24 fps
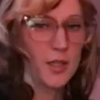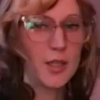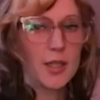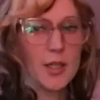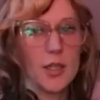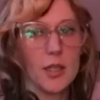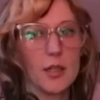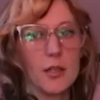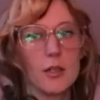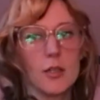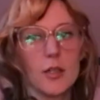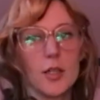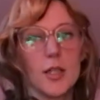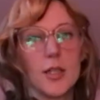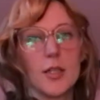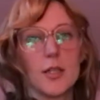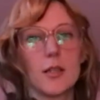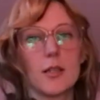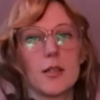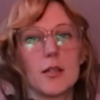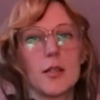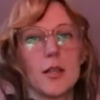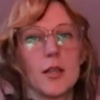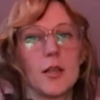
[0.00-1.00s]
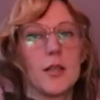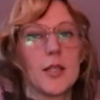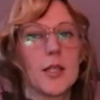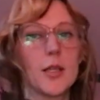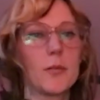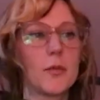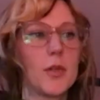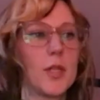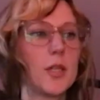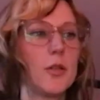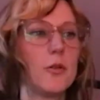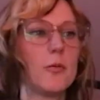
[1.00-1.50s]
Here is
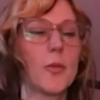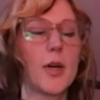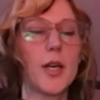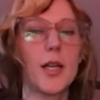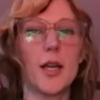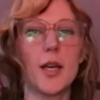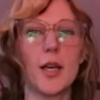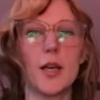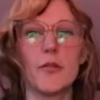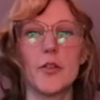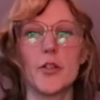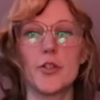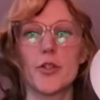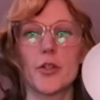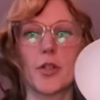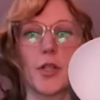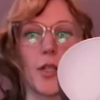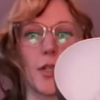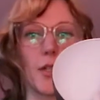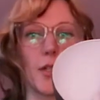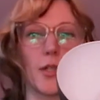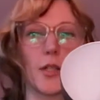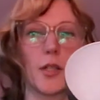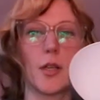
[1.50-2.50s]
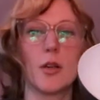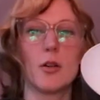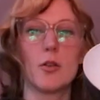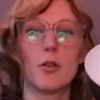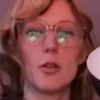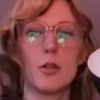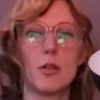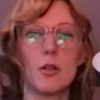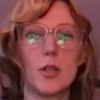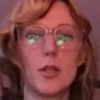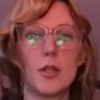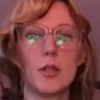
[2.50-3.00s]
something you might have. It's just like a
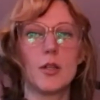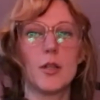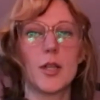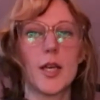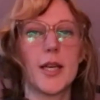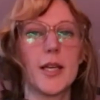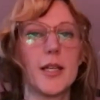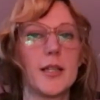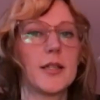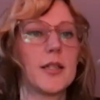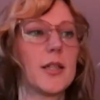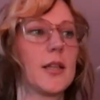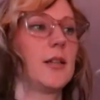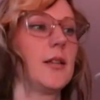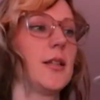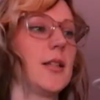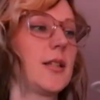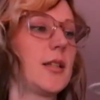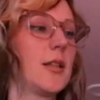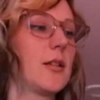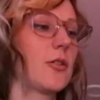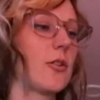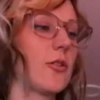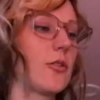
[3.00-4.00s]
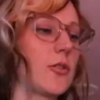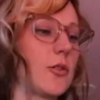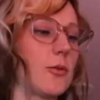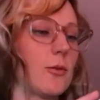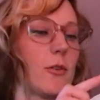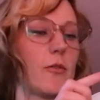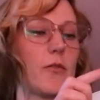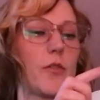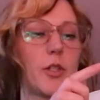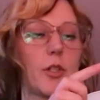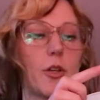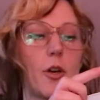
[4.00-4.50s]
single light. This is also
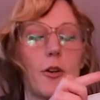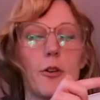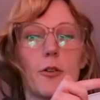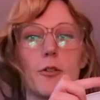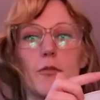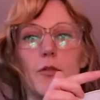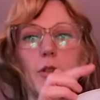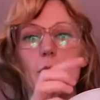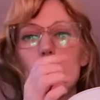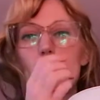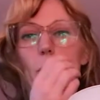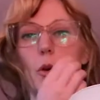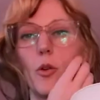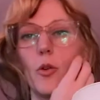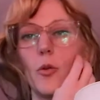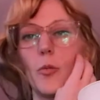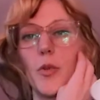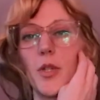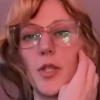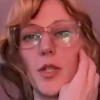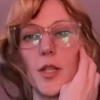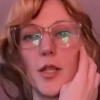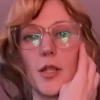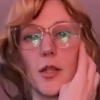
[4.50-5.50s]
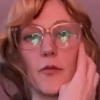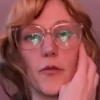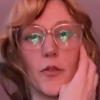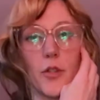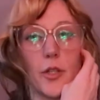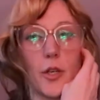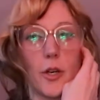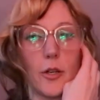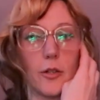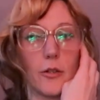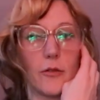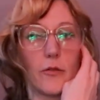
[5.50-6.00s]
a photography bulb. This is a
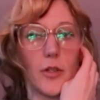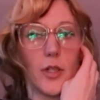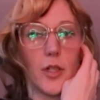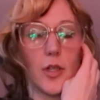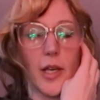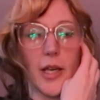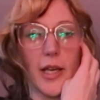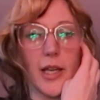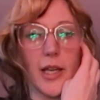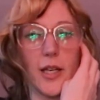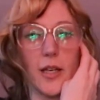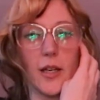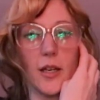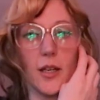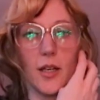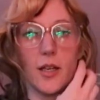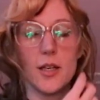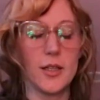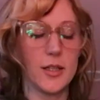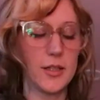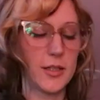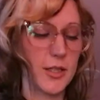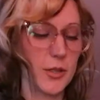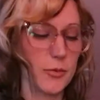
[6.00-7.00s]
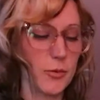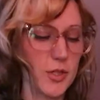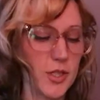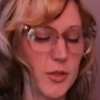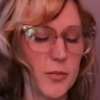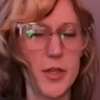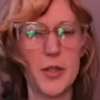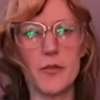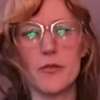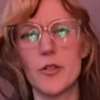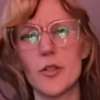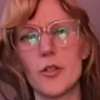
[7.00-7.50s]
photography light. This one's
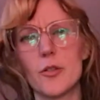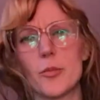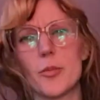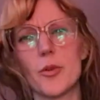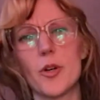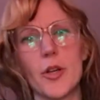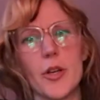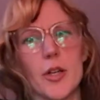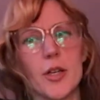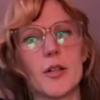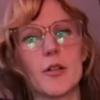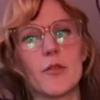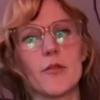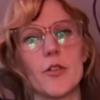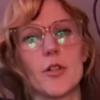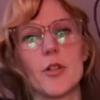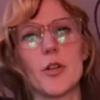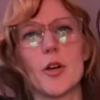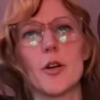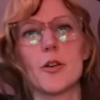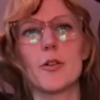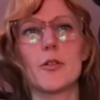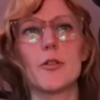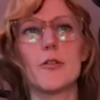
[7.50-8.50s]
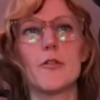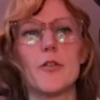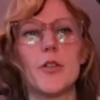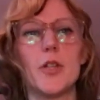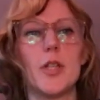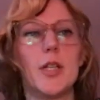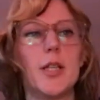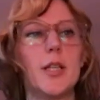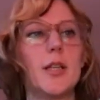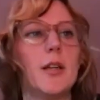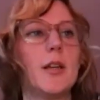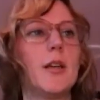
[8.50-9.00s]
made for product
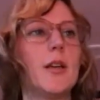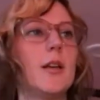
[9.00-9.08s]
photography.